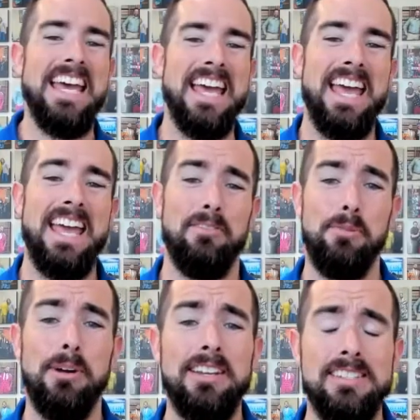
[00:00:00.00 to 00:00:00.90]
Hey,
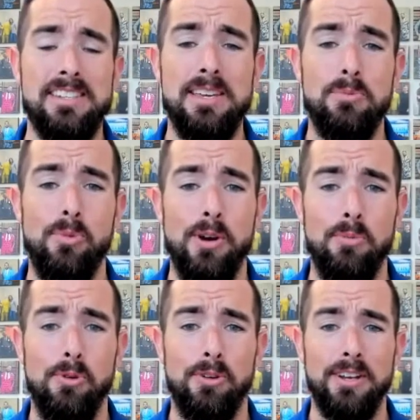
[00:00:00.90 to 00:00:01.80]
everybody, it's Tim
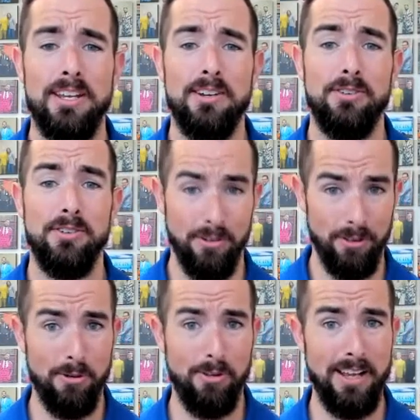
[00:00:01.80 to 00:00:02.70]
Whittemore here, your
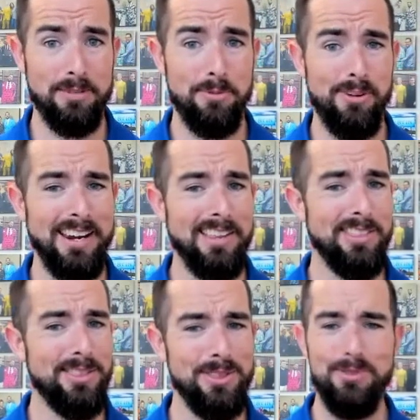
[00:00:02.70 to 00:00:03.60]
local expert and
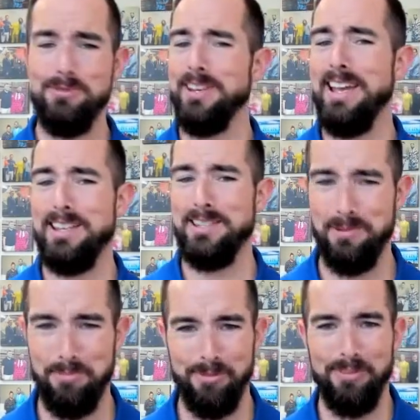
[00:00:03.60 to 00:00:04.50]
enthusiastic
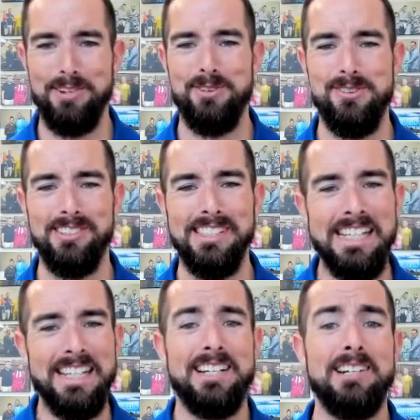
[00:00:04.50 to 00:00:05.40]
professional,
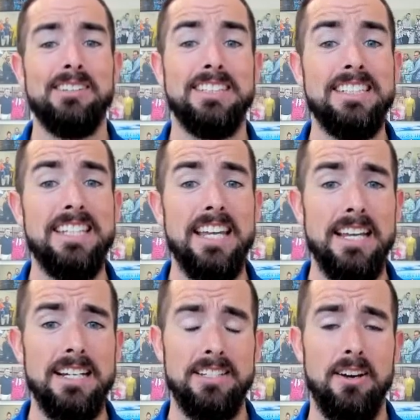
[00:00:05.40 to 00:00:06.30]
here
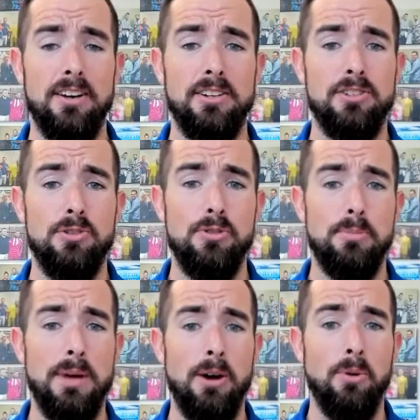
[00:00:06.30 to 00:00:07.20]
today talking to you
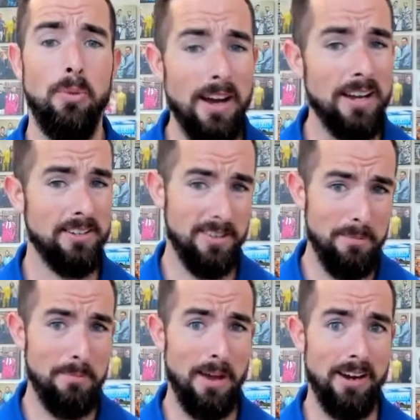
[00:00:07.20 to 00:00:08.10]
about why
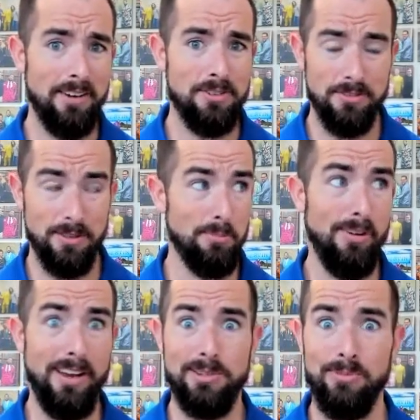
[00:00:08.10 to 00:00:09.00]
some buyers are
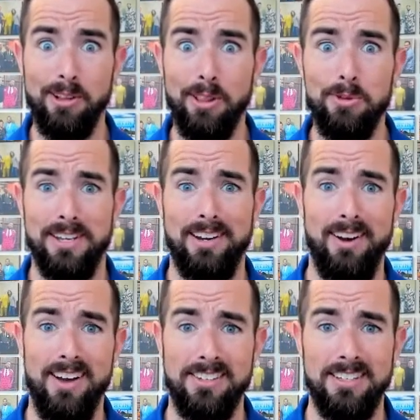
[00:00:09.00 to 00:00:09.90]
surprised with closing
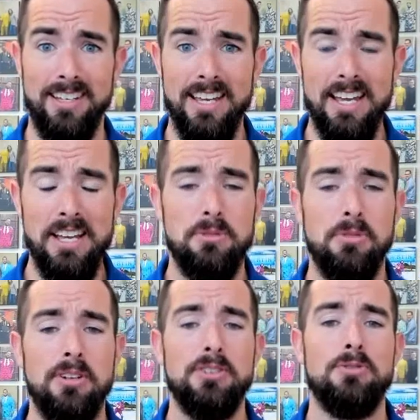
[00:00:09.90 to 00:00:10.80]
cost. So, I'm
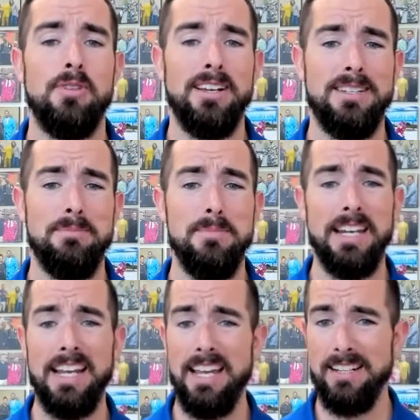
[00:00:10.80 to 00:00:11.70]
going to try to
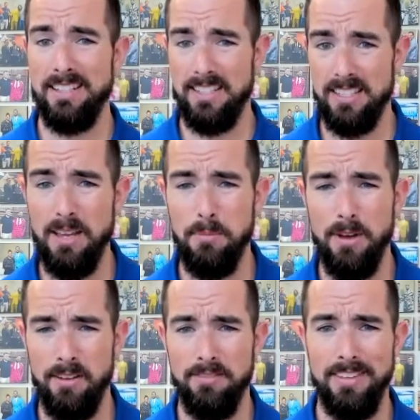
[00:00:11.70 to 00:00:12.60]
mitigate some
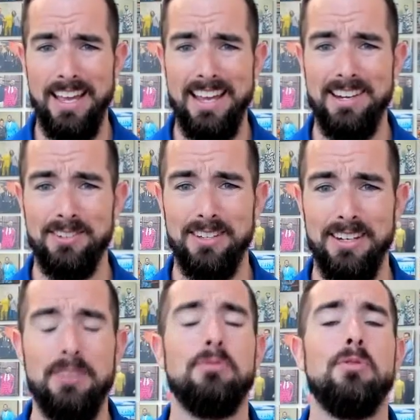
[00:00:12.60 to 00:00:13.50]
of that here
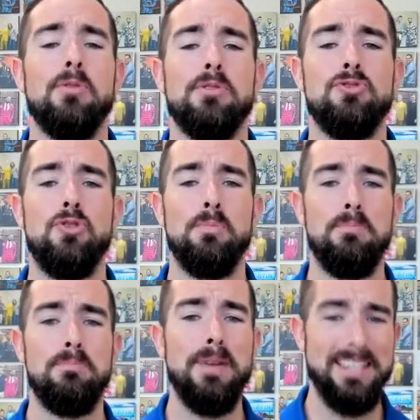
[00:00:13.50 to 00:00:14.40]
today. Of course, your
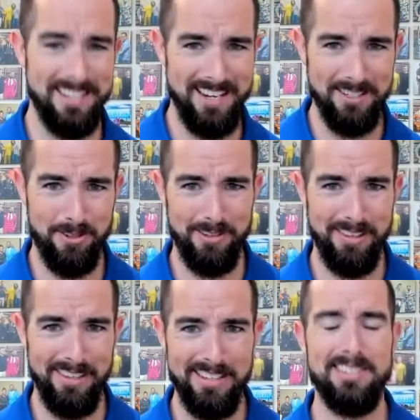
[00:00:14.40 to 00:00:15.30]
best answer to
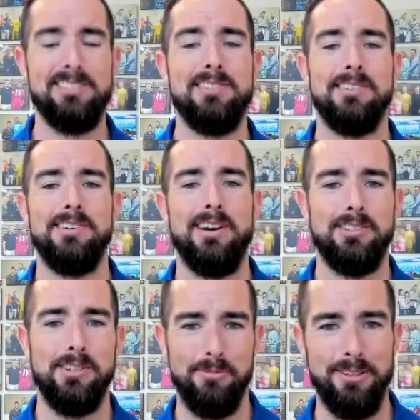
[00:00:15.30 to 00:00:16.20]
this is to talk to
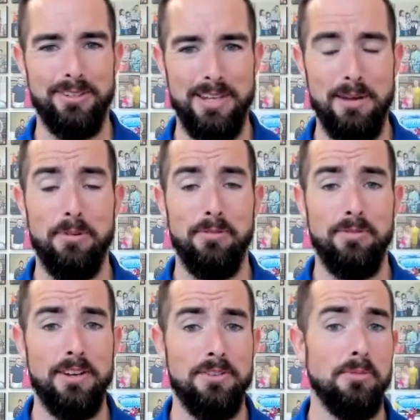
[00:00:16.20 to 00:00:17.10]
your real estate
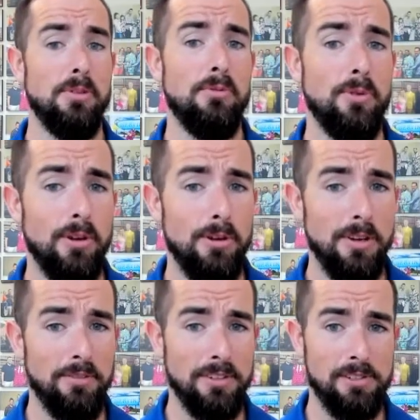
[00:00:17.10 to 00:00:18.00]
professional before you
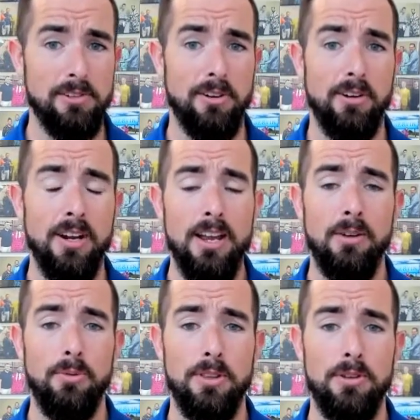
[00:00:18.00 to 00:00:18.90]
even start
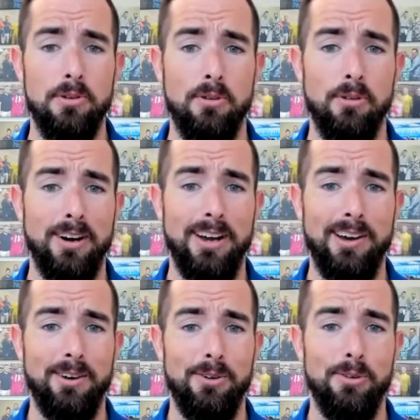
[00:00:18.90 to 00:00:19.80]
with your
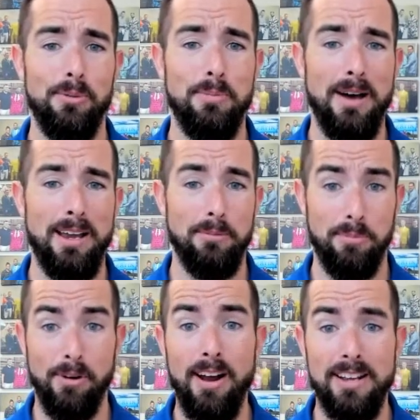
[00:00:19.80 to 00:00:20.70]
uh, whole buying
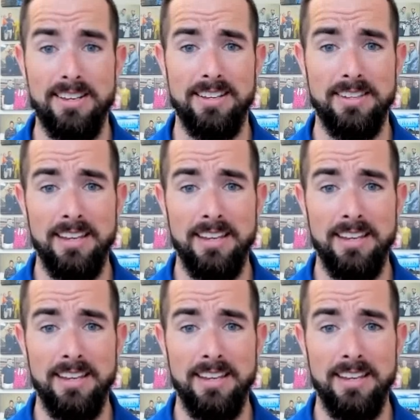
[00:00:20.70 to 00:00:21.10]
process.